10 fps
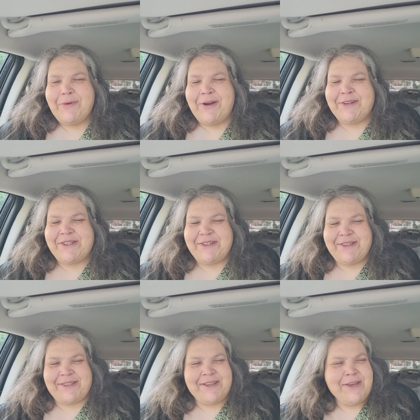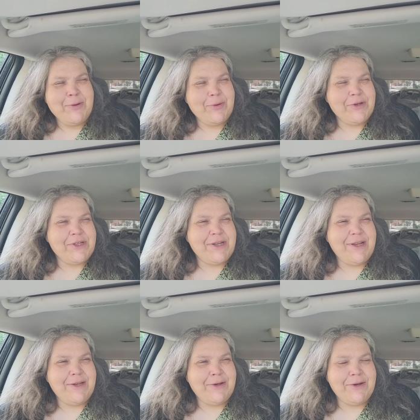where she's where
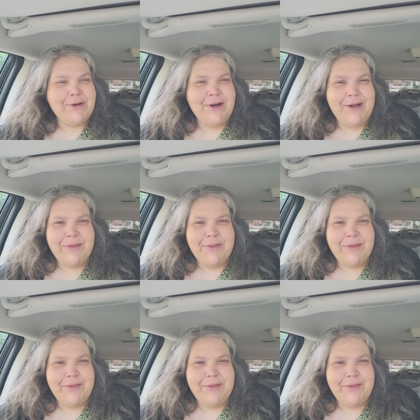she and her uh,